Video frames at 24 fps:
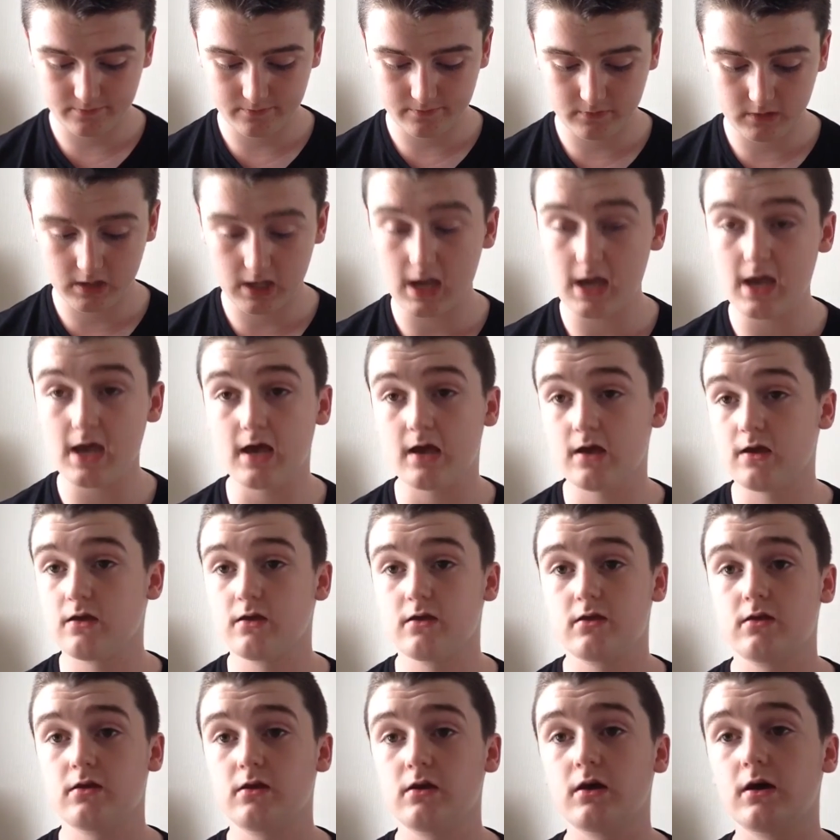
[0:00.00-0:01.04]
Yeah,
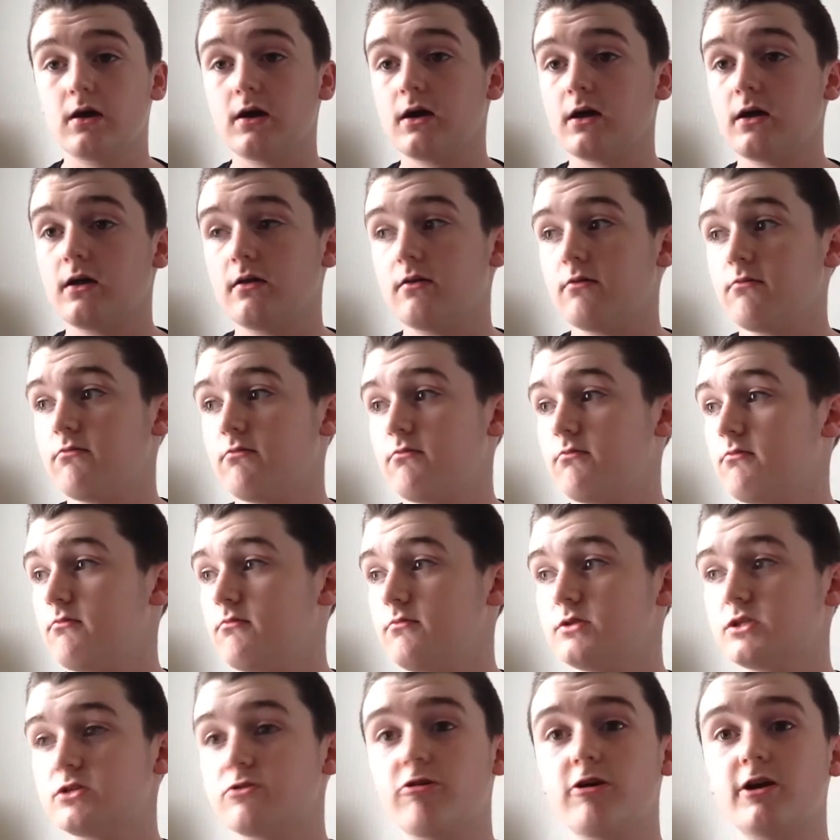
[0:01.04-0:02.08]

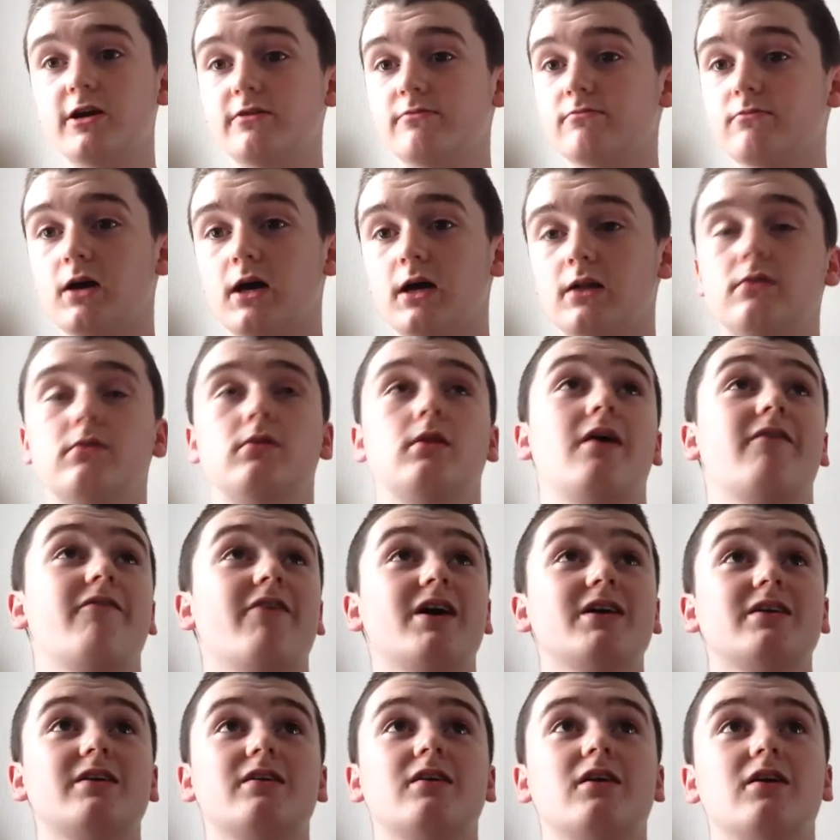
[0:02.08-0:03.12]
it's great. And they've
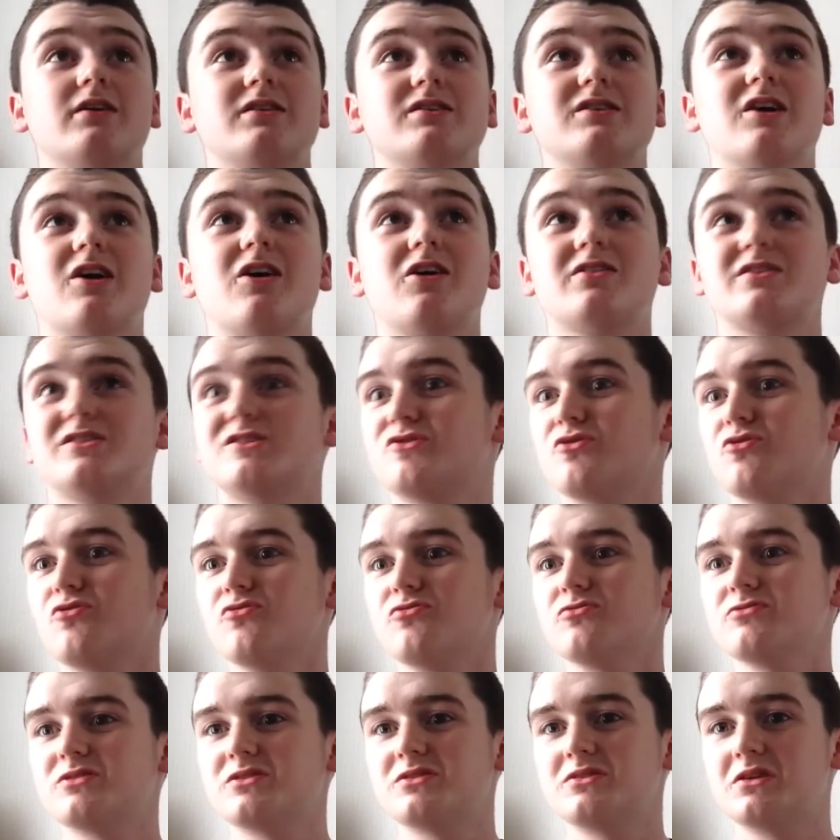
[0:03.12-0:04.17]
added like TARDIS
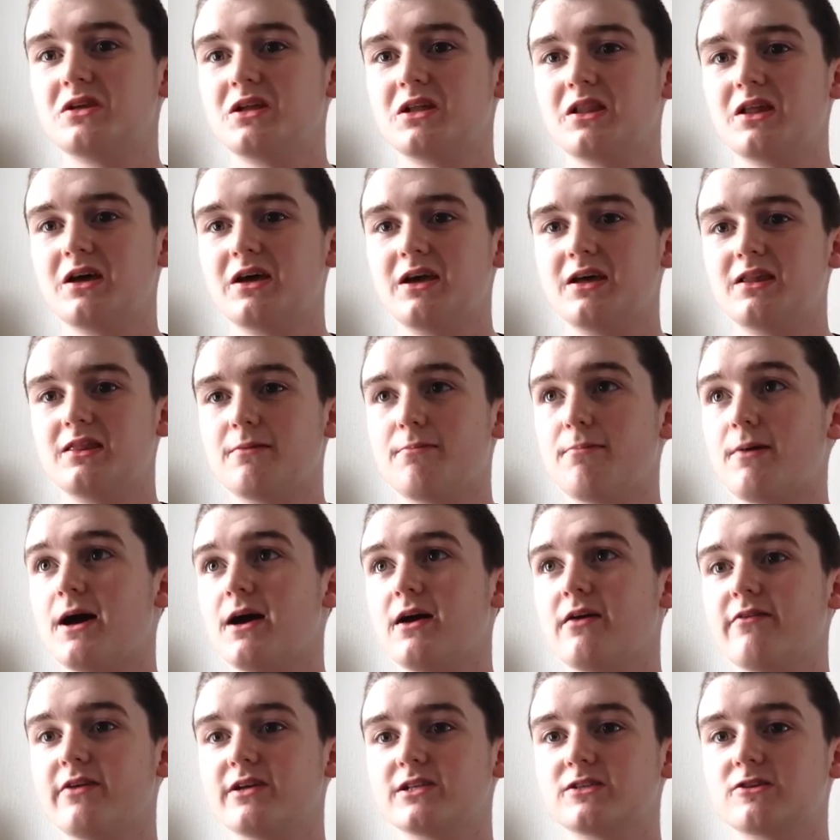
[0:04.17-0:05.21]
doors like at the
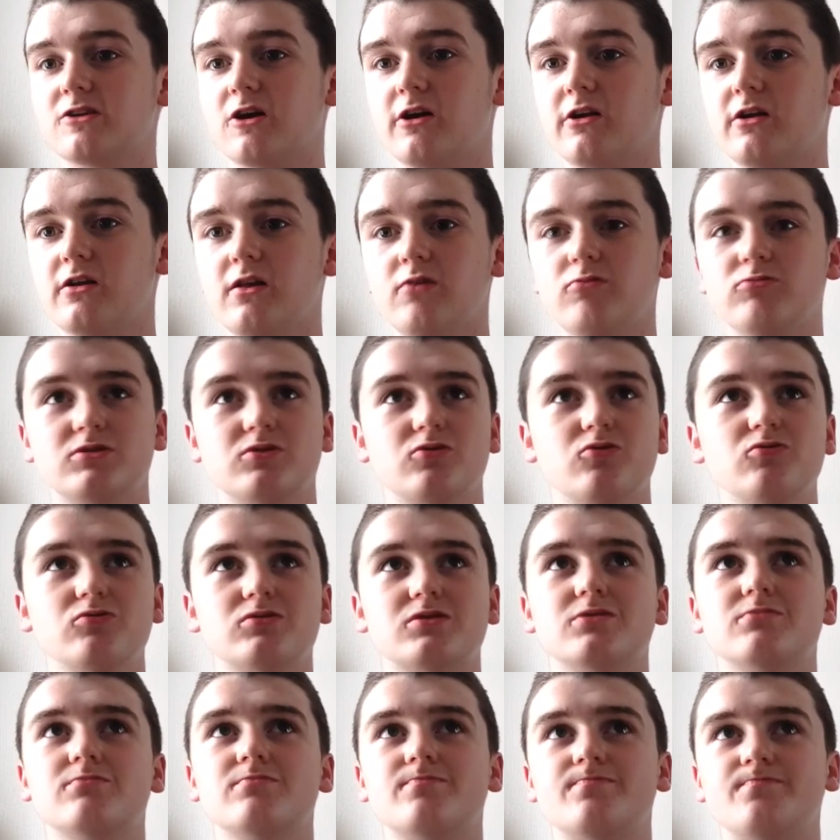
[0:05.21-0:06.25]
back of Ed's Diner. That was
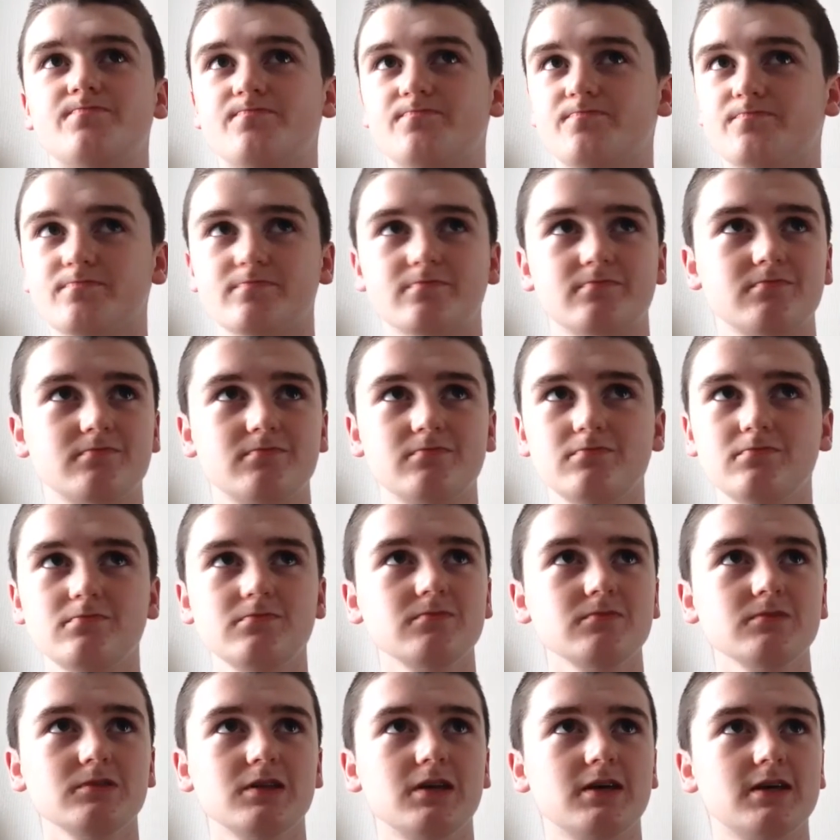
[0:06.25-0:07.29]
awesome.
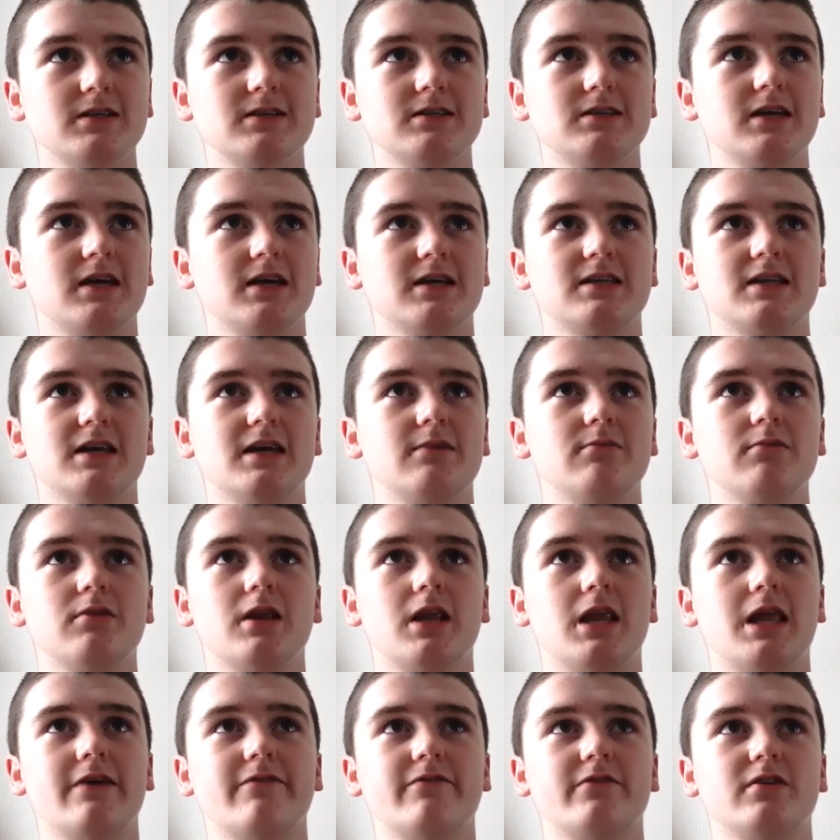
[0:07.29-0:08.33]
And yeah, table
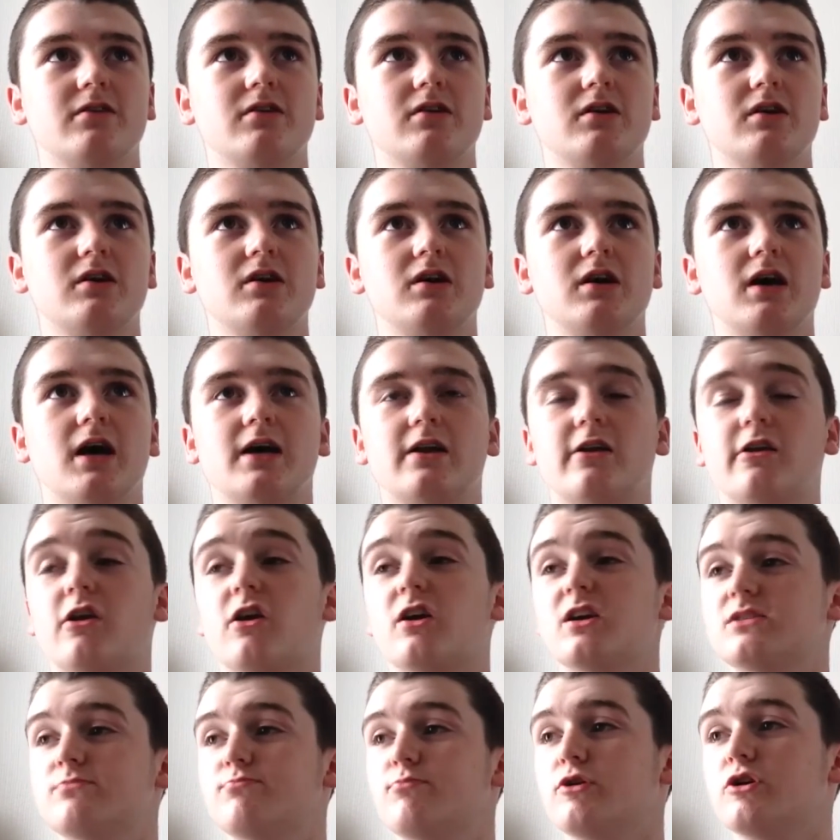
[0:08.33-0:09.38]
11 had a
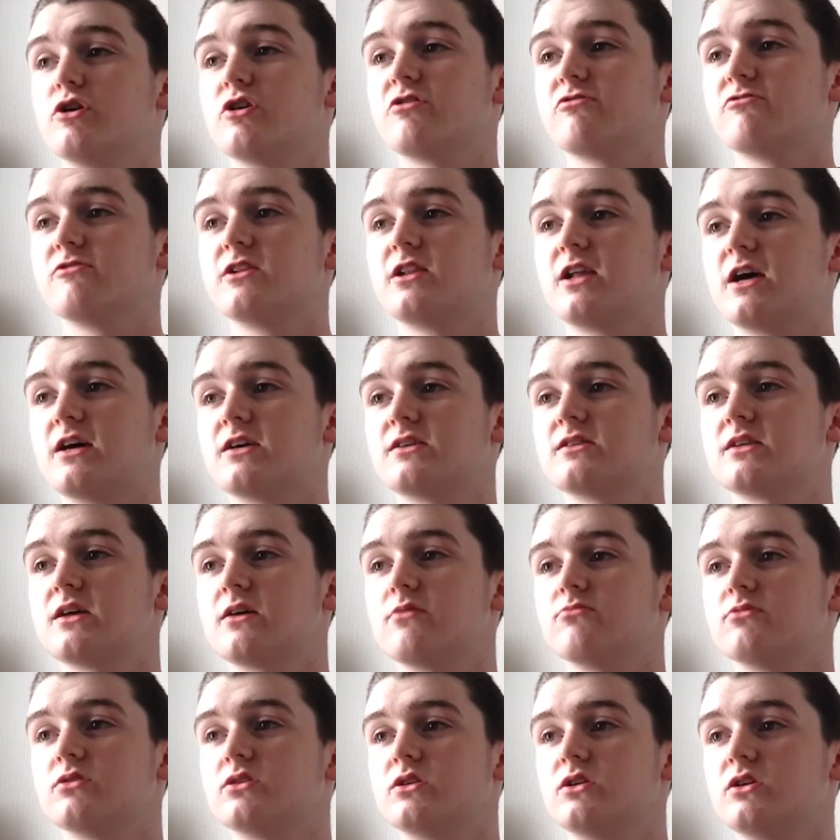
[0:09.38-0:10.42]
nice burger in there, so
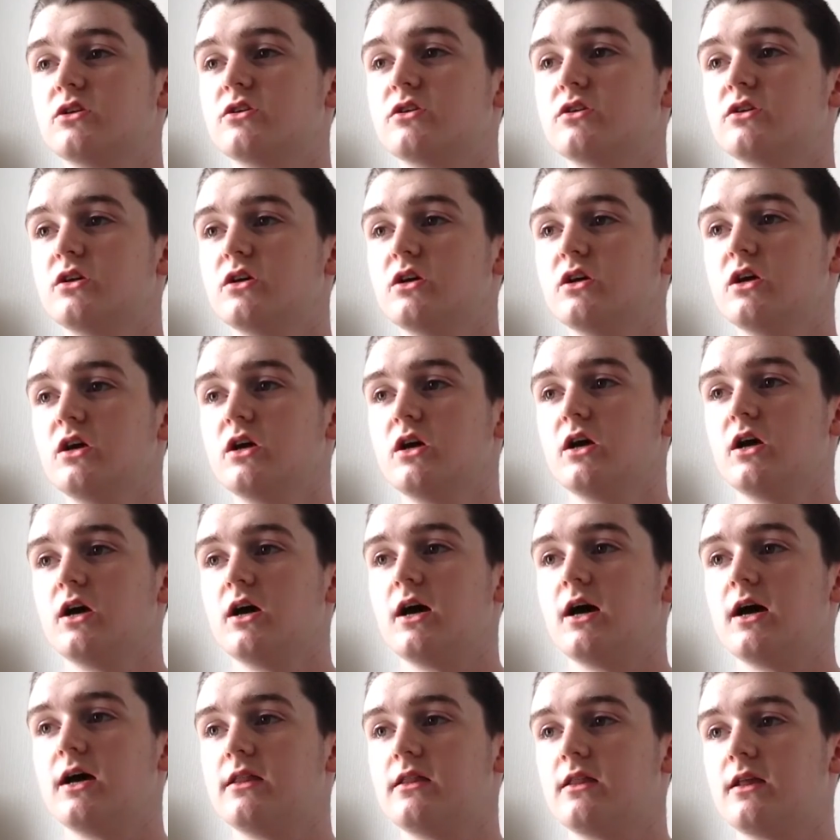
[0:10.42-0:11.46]
that was good.
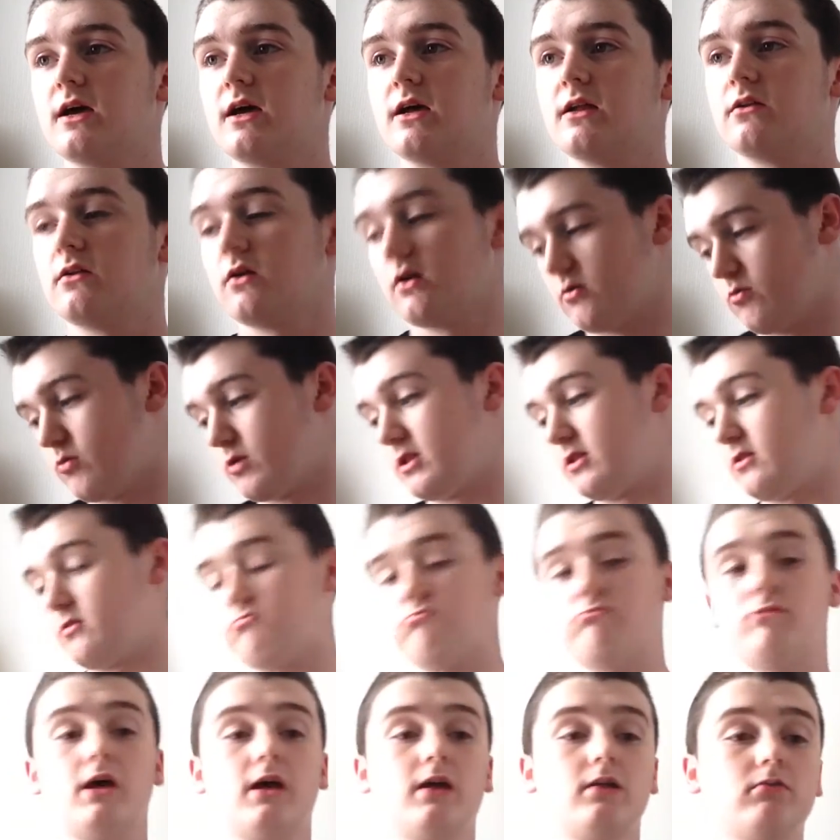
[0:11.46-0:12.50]
And then
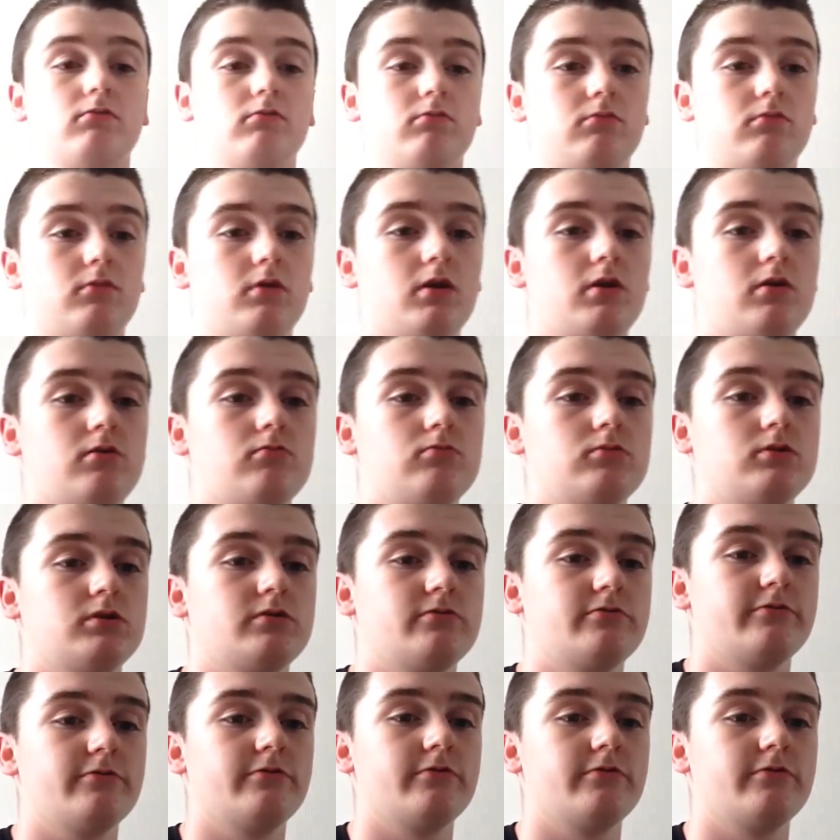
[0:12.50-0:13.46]
then it was